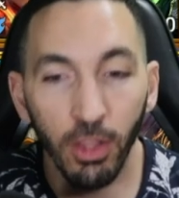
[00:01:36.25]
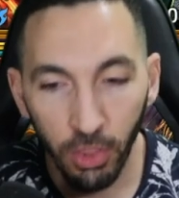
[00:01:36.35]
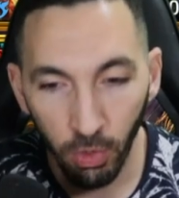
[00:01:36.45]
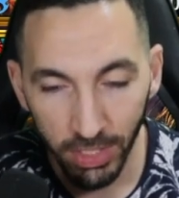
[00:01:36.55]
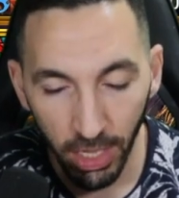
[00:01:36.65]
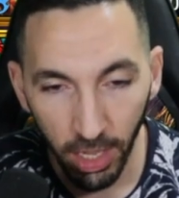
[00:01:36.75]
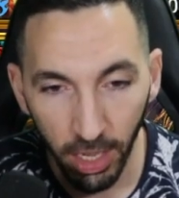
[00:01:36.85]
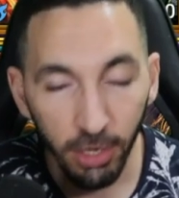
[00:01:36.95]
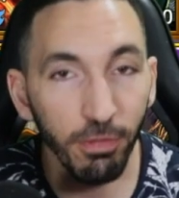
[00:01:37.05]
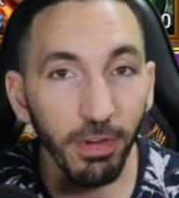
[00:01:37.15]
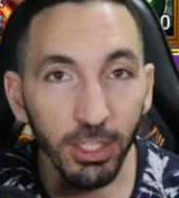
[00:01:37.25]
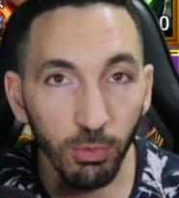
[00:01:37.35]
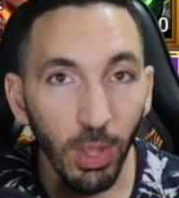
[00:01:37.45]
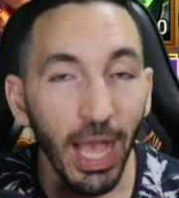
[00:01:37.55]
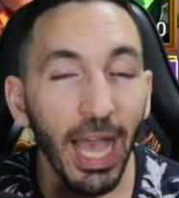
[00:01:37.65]
those 100 fights
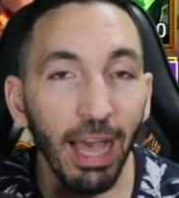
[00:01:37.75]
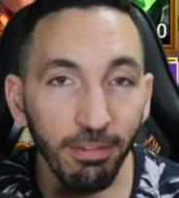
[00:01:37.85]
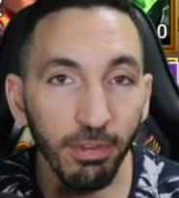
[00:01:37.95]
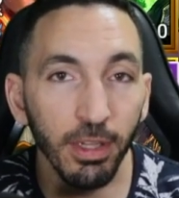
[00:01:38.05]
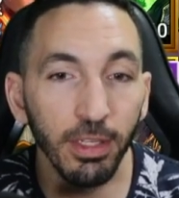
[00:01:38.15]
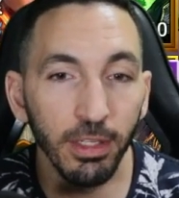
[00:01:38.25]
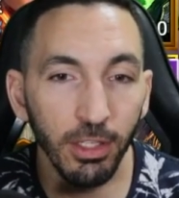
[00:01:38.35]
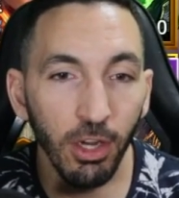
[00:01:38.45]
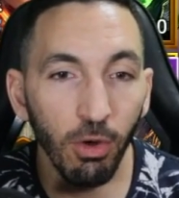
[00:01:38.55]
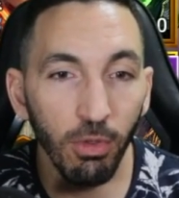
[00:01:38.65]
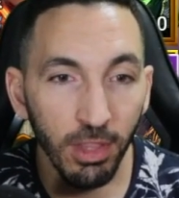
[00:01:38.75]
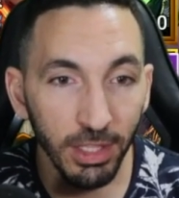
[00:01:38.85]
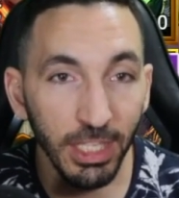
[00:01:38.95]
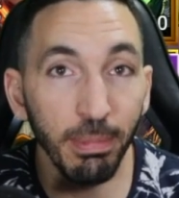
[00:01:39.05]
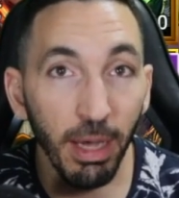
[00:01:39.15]
will have, the
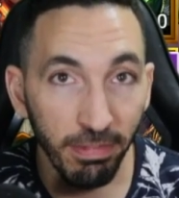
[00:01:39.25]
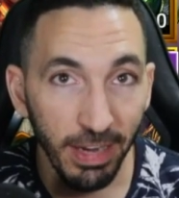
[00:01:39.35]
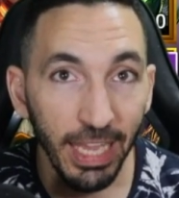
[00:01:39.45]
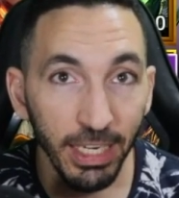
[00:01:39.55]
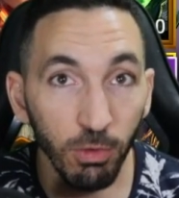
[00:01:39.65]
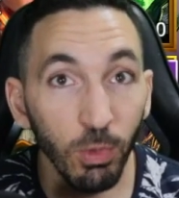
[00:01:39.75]
debuff landing,